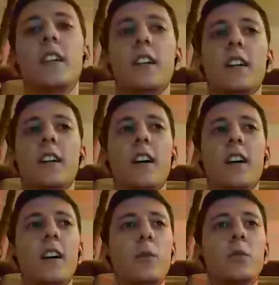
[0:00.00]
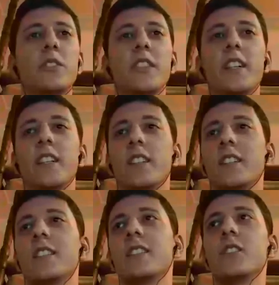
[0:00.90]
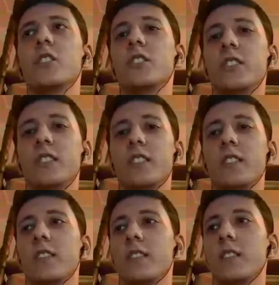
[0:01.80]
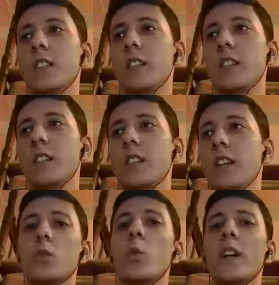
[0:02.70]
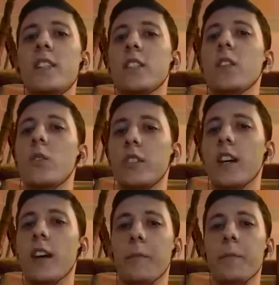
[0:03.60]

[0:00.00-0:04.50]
I would say just don't waste your time.